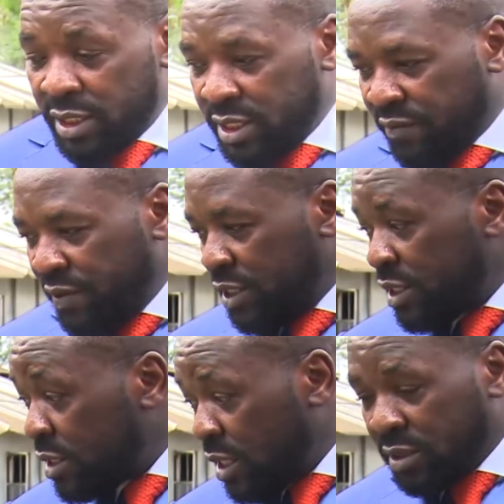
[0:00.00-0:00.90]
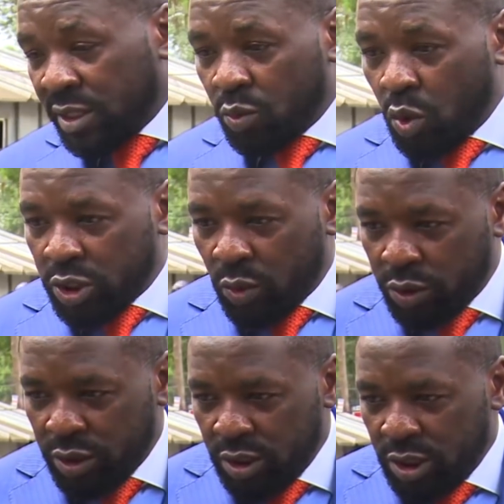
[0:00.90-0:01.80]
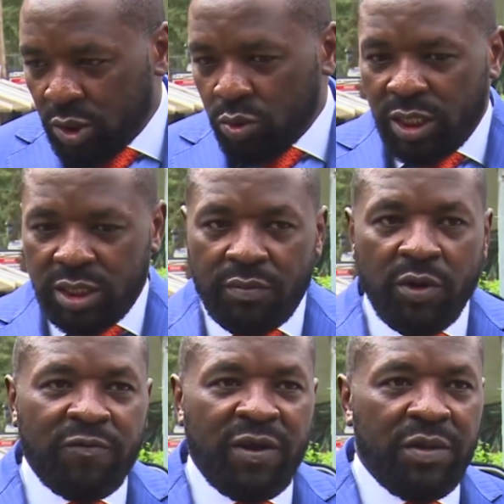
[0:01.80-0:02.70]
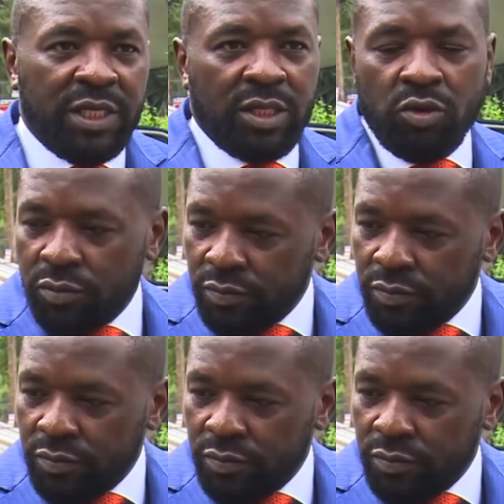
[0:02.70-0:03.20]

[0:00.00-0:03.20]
has just finished it as he walked out. So that is about 5 minutes ago.